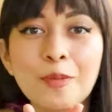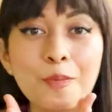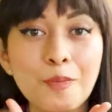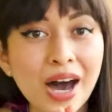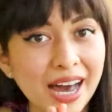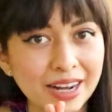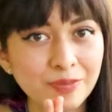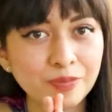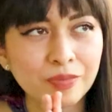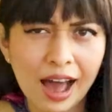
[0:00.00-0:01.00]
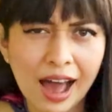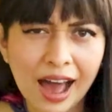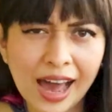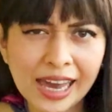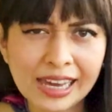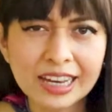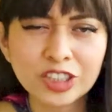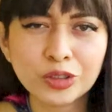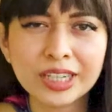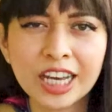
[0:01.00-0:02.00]
But I
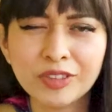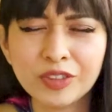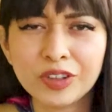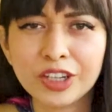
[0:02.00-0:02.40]
actually have